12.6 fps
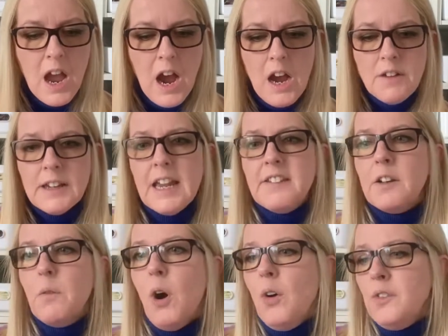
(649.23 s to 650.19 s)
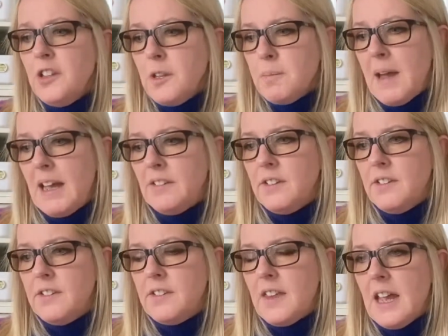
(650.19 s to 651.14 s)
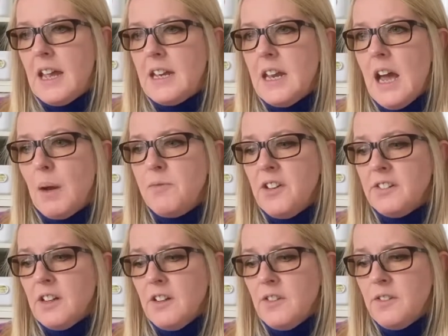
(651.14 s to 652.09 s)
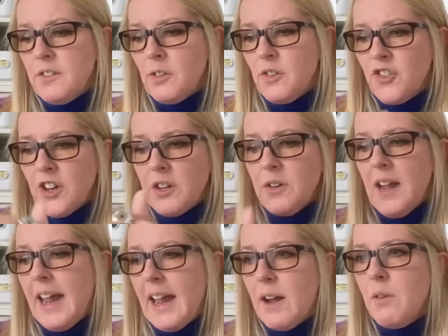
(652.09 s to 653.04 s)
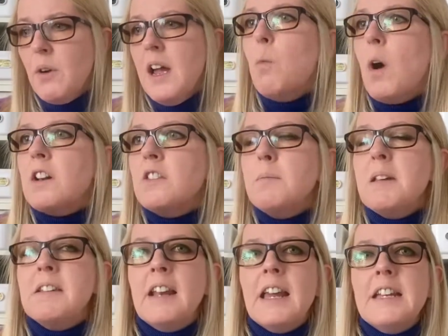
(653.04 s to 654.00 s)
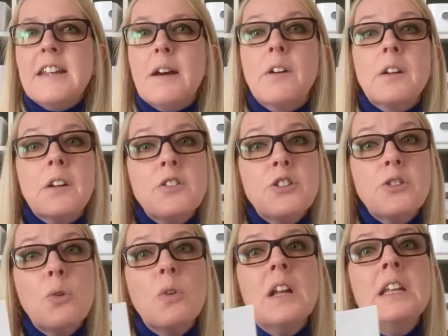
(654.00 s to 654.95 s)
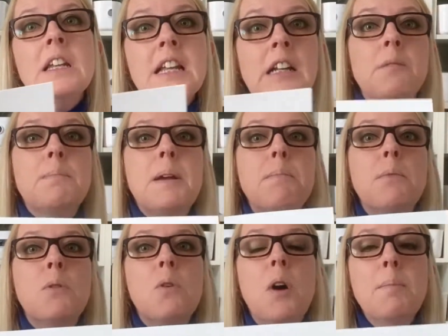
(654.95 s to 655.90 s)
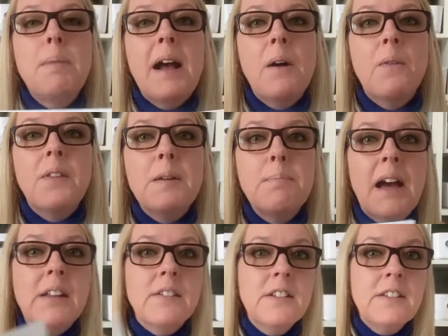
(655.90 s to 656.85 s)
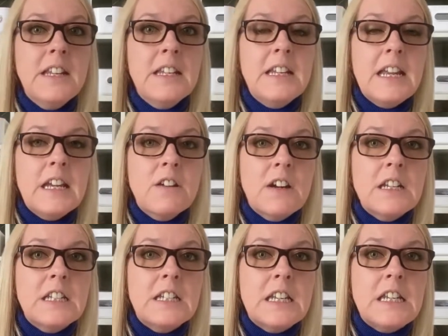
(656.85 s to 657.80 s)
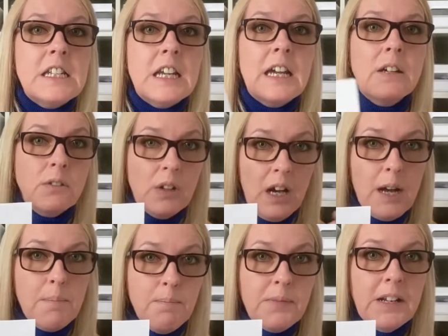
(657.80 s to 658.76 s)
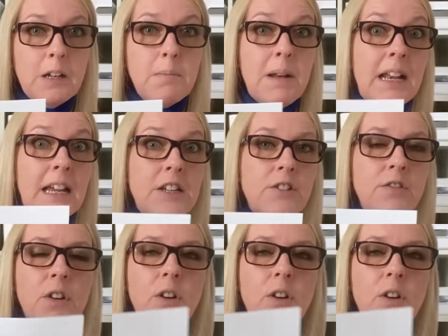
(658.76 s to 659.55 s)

Okay, so on to the patterns then. I'm just going to sort of show you how one of them is laid out, and I'm going to talk a little bit more about the patterns in greater detail a little bit later